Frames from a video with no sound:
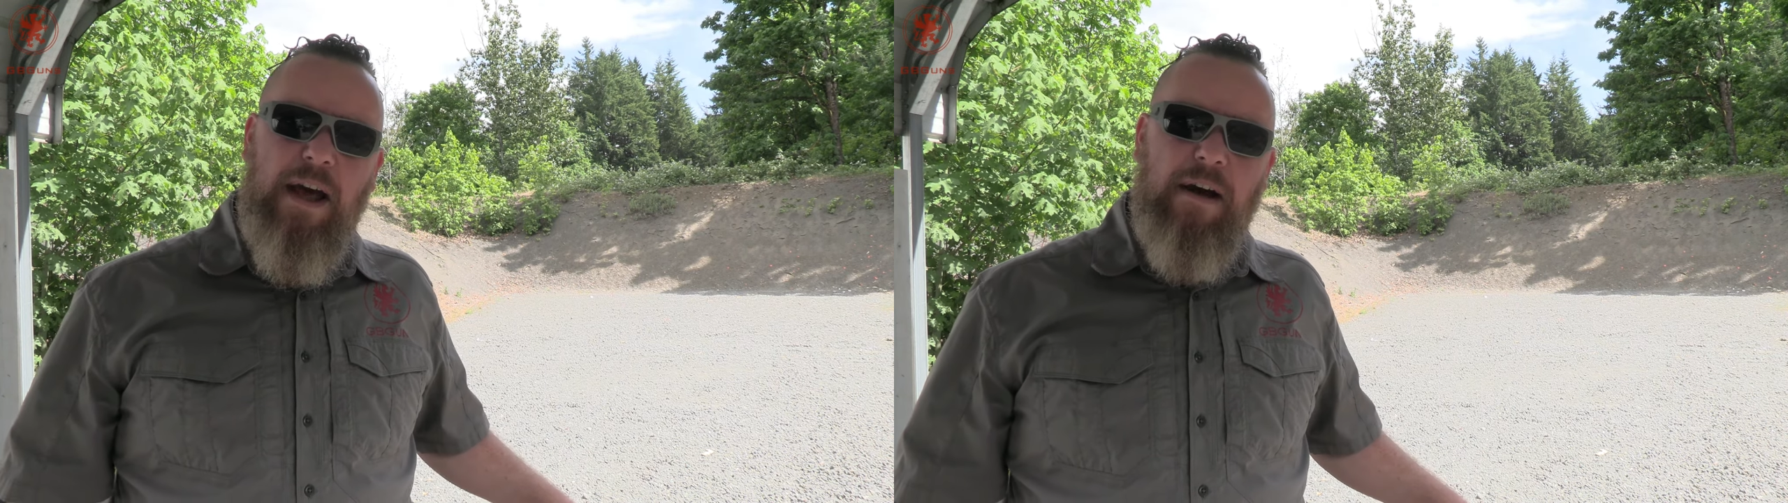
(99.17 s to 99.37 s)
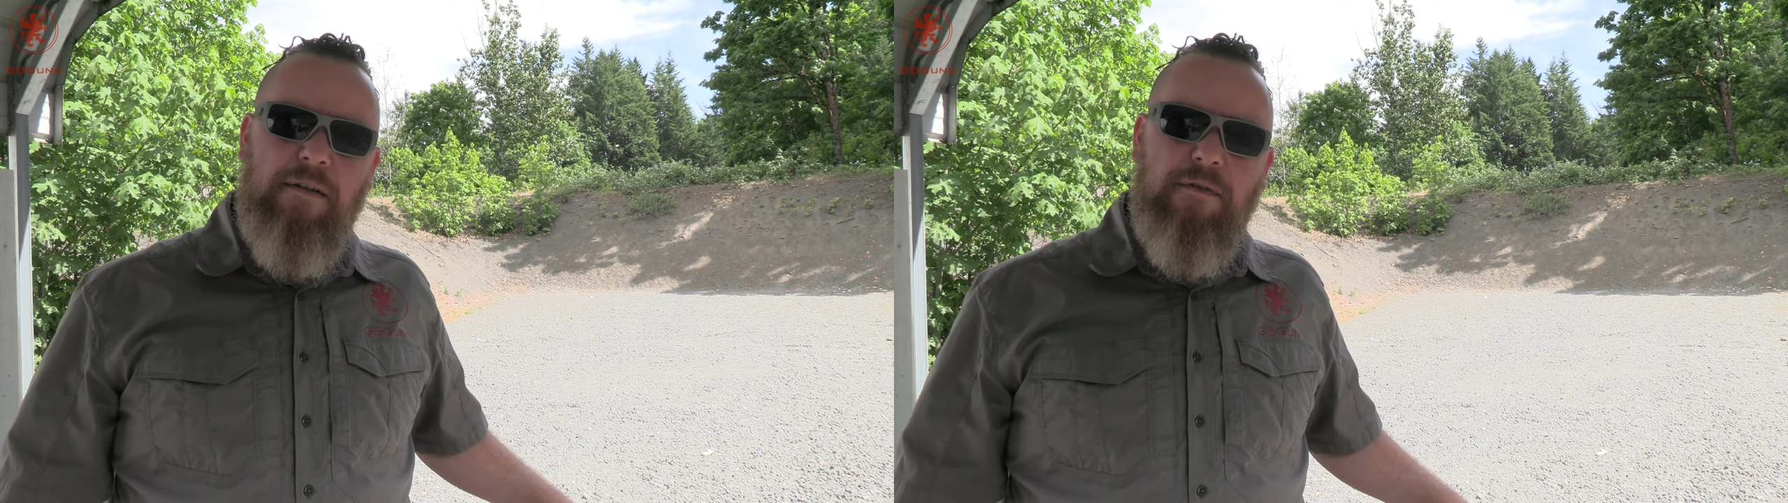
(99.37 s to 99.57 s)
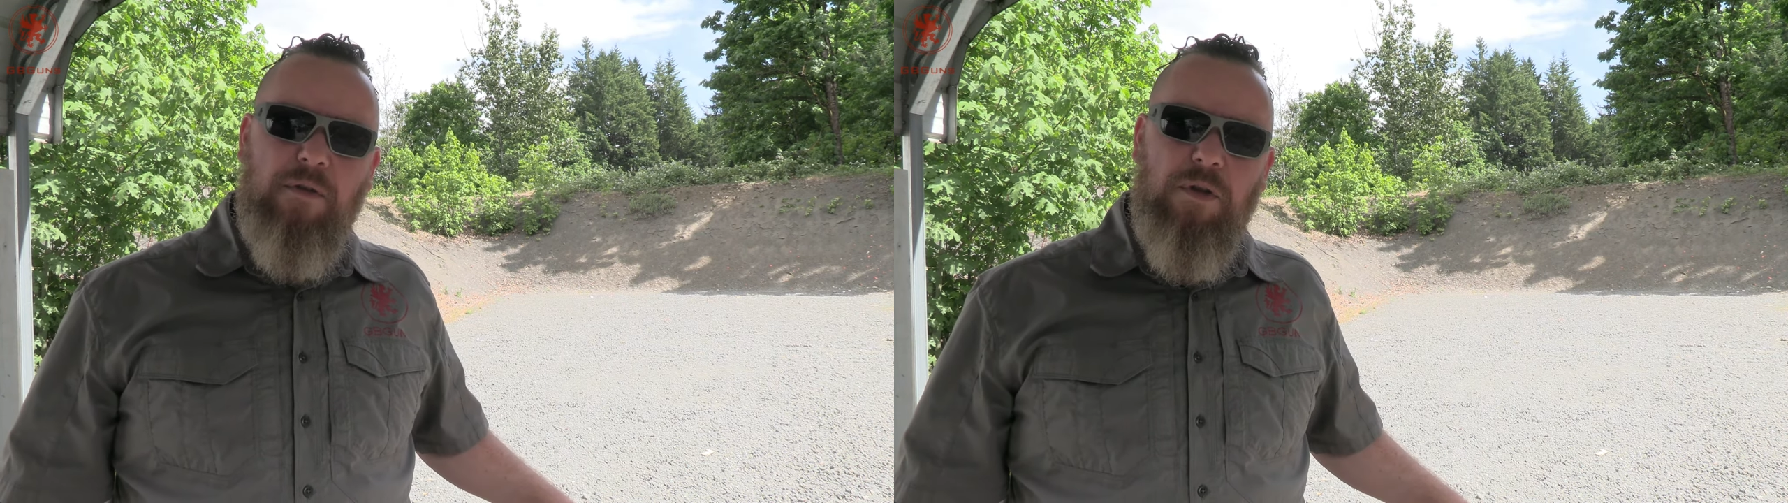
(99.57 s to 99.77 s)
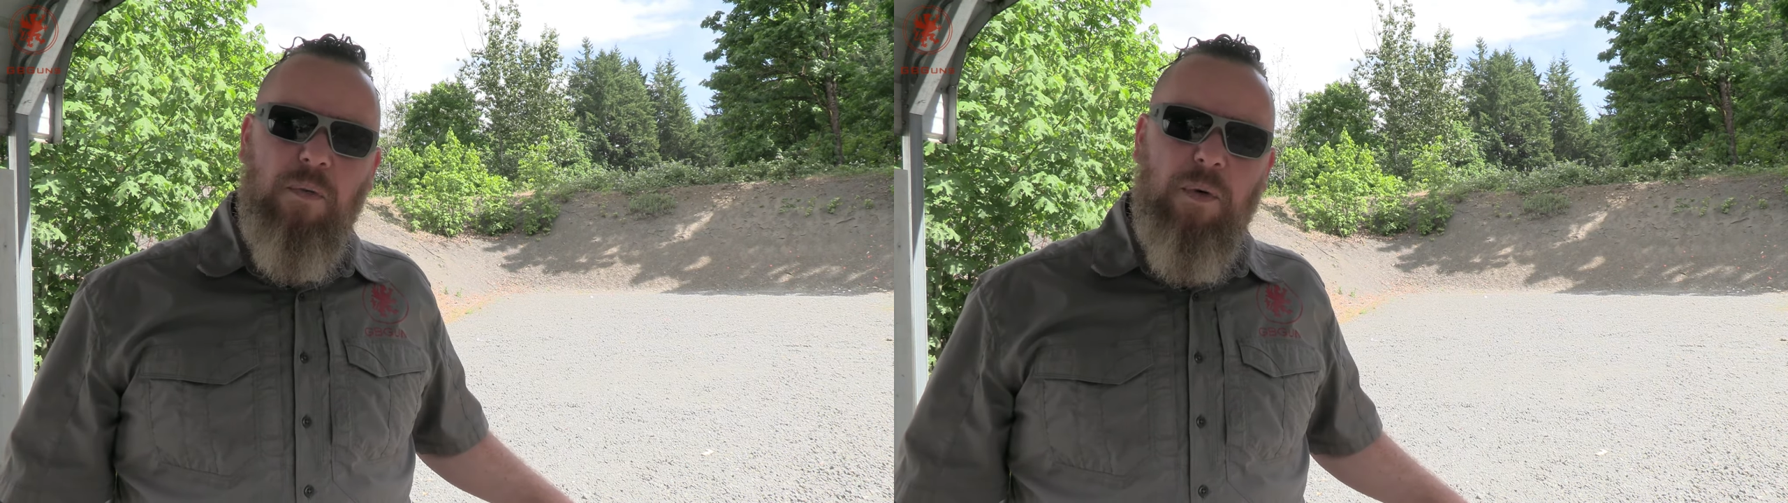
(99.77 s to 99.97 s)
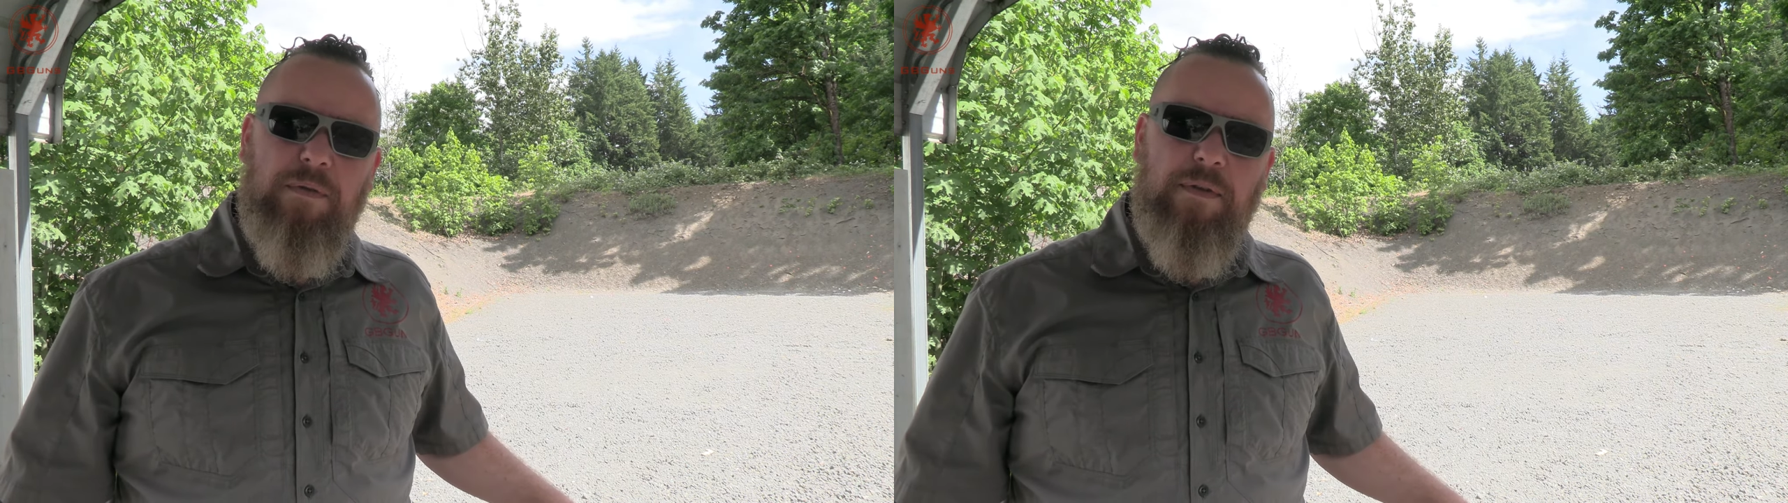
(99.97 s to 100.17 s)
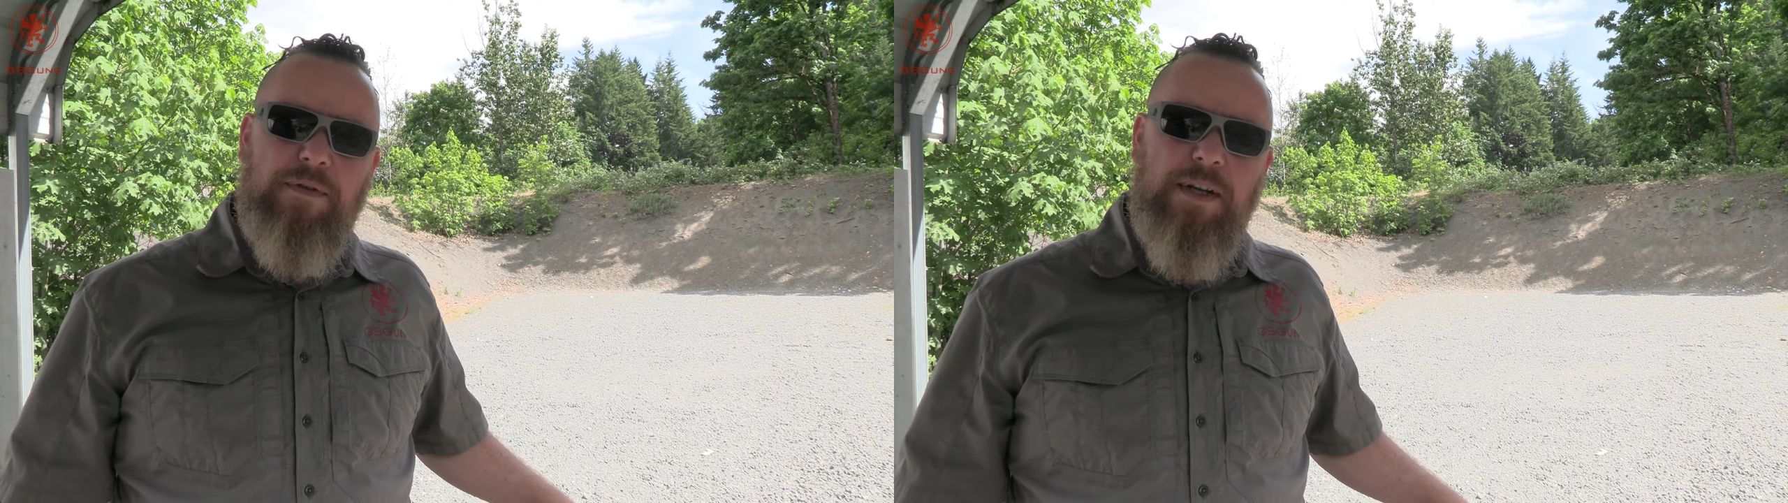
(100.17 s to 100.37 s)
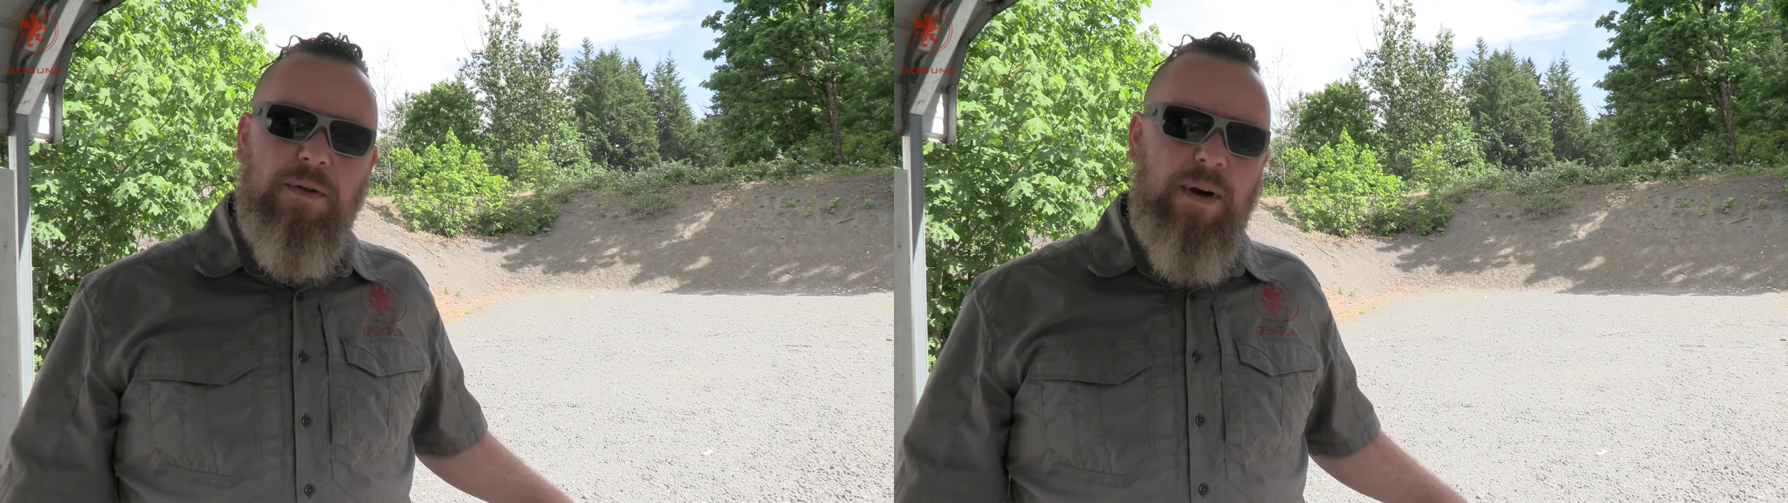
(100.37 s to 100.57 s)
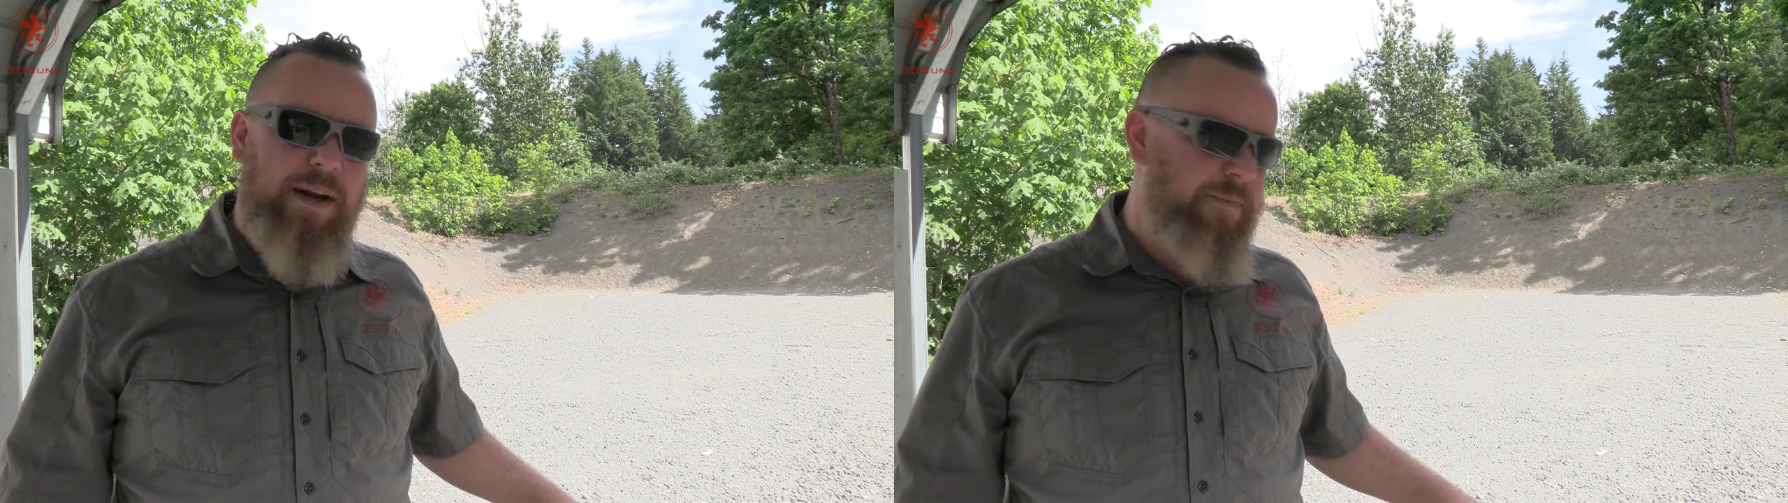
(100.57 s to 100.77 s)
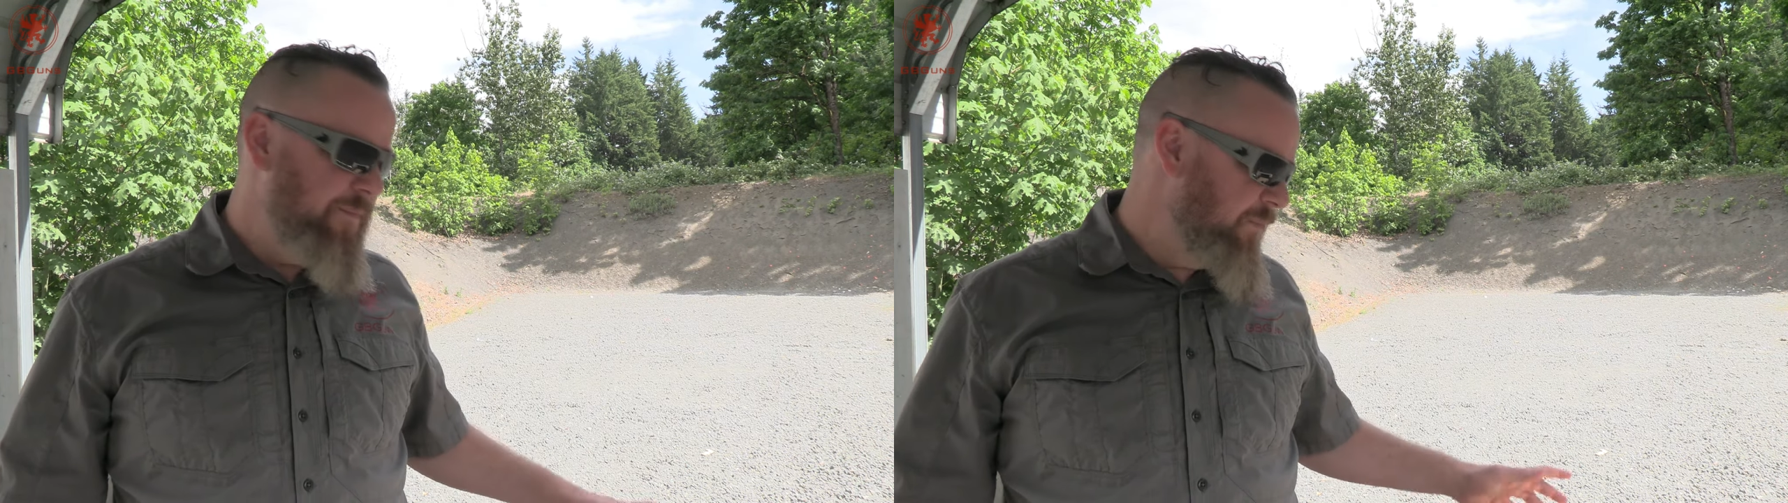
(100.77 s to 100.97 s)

of the 115 grain.